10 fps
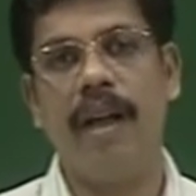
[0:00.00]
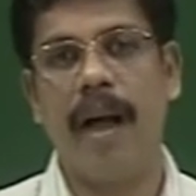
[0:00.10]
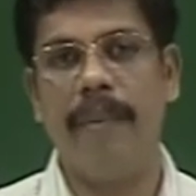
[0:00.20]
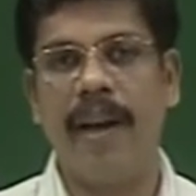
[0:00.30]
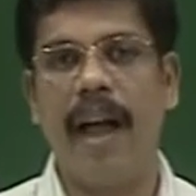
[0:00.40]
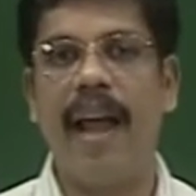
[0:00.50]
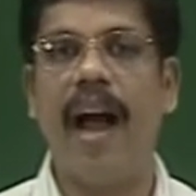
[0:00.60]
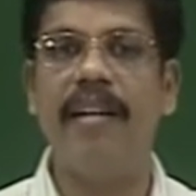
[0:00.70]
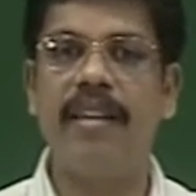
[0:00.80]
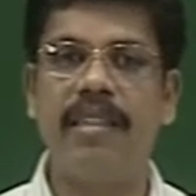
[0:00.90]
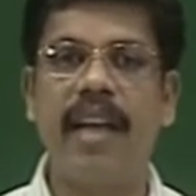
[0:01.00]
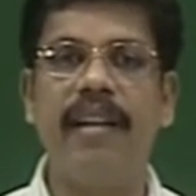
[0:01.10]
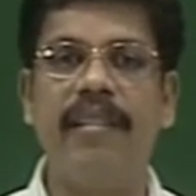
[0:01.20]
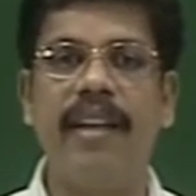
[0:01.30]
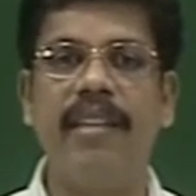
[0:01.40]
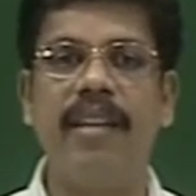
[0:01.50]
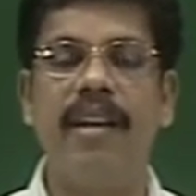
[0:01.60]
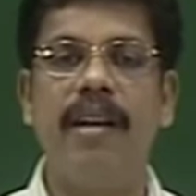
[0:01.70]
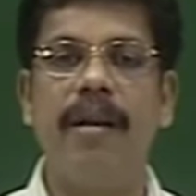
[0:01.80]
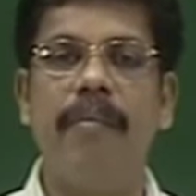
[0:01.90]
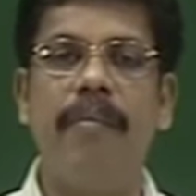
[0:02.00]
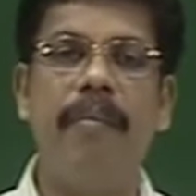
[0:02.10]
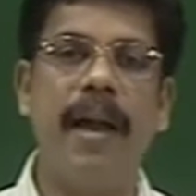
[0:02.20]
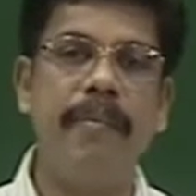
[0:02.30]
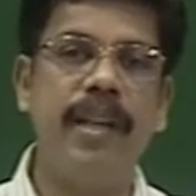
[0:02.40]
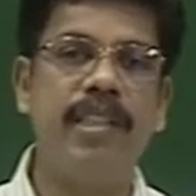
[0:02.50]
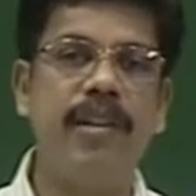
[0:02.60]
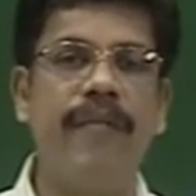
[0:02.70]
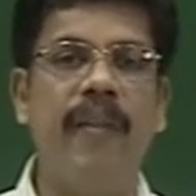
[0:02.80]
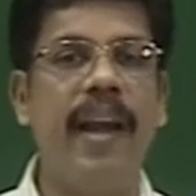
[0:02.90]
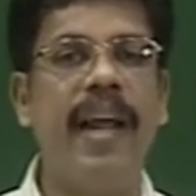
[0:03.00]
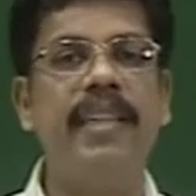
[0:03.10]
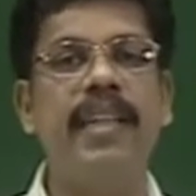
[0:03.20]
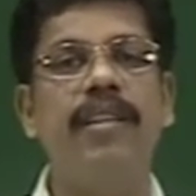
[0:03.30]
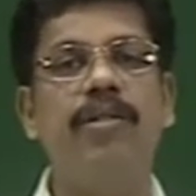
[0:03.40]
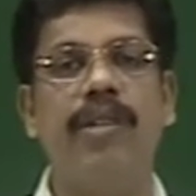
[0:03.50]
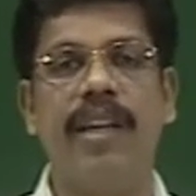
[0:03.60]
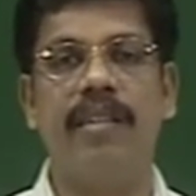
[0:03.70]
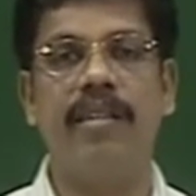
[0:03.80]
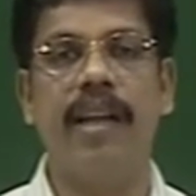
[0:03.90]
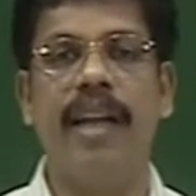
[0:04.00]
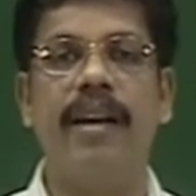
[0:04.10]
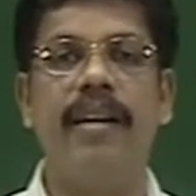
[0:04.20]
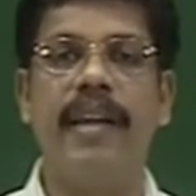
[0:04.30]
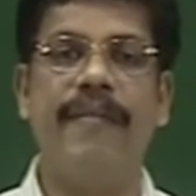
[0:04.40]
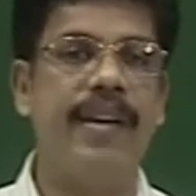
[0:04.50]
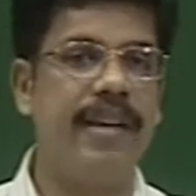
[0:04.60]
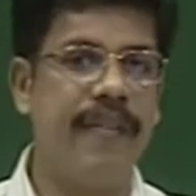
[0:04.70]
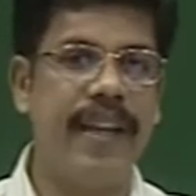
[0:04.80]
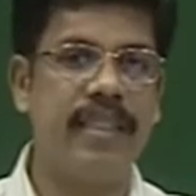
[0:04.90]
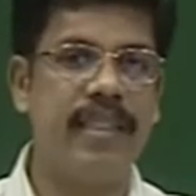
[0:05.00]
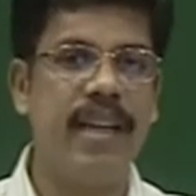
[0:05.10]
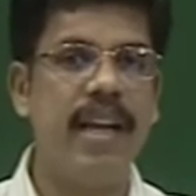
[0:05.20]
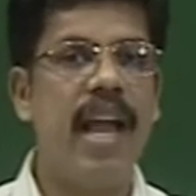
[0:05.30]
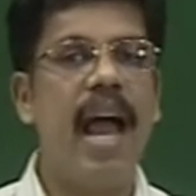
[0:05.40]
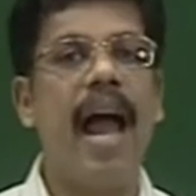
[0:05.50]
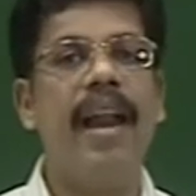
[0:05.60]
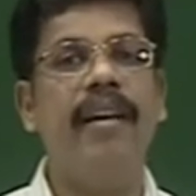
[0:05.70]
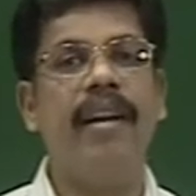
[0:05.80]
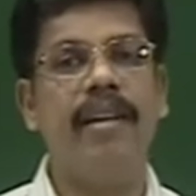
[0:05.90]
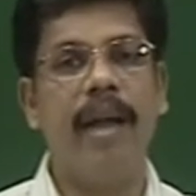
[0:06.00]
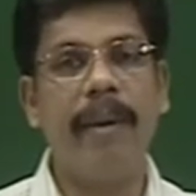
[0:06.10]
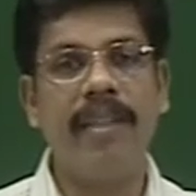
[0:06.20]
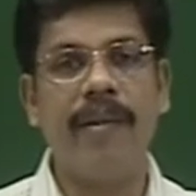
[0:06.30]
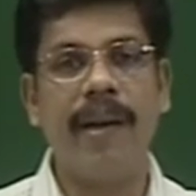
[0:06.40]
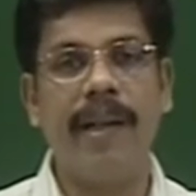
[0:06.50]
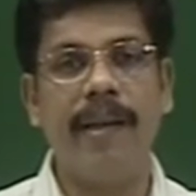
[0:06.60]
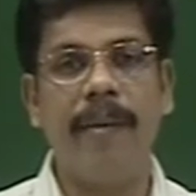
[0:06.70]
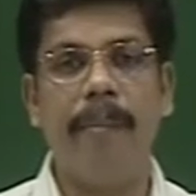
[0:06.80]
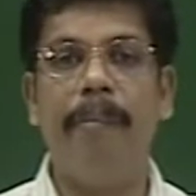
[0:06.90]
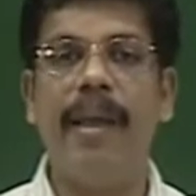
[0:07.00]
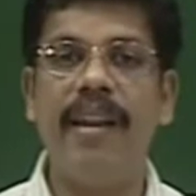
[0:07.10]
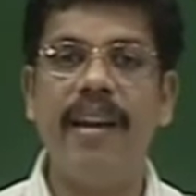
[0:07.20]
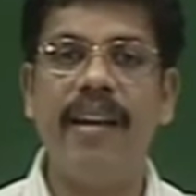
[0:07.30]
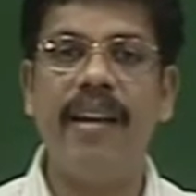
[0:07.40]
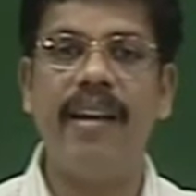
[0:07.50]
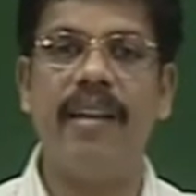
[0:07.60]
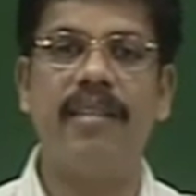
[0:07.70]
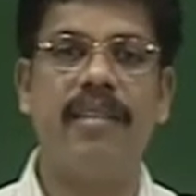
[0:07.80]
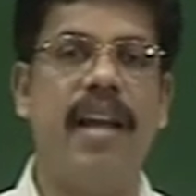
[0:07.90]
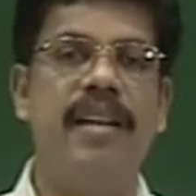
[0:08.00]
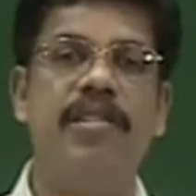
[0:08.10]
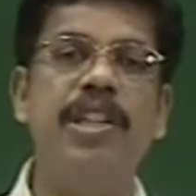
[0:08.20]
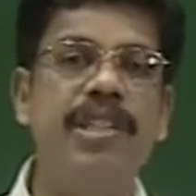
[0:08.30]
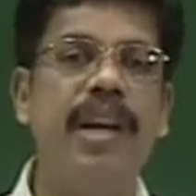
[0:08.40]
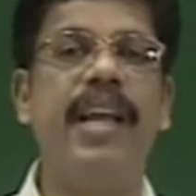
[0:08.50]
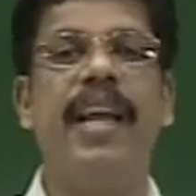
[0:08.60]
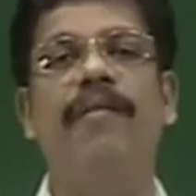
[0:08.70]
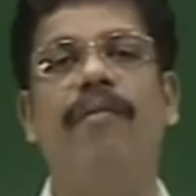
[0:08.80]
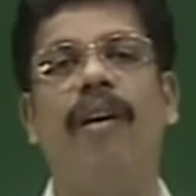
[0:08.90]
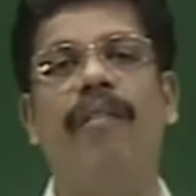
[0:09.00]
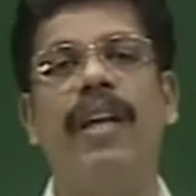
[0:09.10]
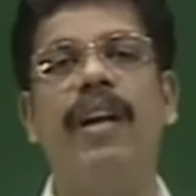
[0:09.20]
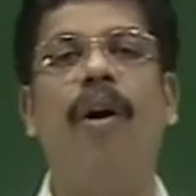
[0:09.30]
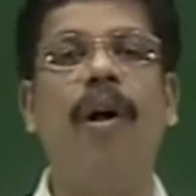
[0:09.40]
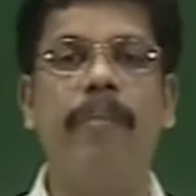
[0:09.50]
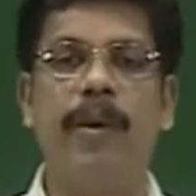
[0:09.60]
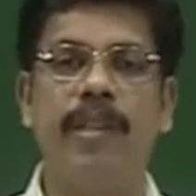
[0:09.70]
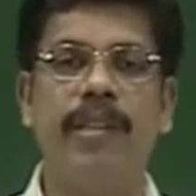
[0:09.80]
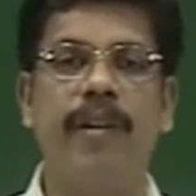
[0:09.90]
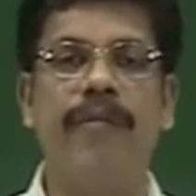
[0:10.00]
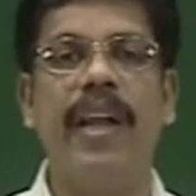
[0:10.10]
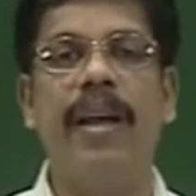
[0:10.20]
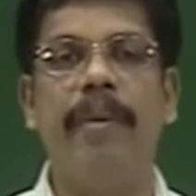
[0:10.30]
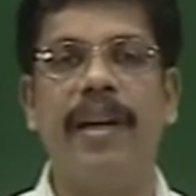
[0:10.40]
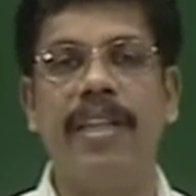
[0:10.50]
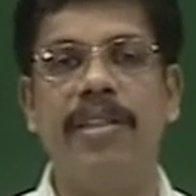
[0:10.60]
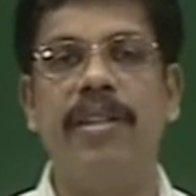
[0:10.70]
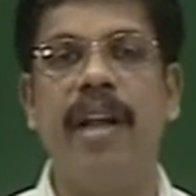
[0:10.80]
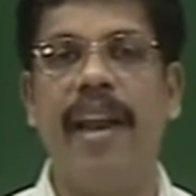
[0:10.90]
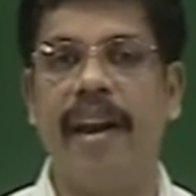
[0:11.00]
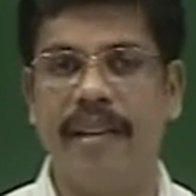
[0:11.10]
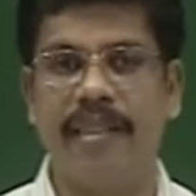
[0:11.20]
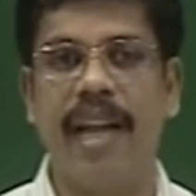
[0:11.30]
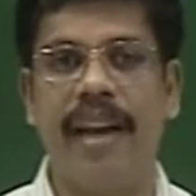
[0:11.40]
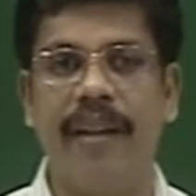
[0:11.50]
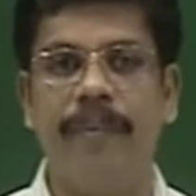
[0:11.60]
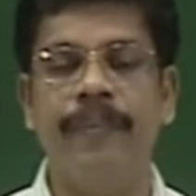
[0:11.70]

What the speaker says: I mean I understand things by means of relating to things in definite ways. And number three, meaning is essentially involved in all process of interpretation and understanding.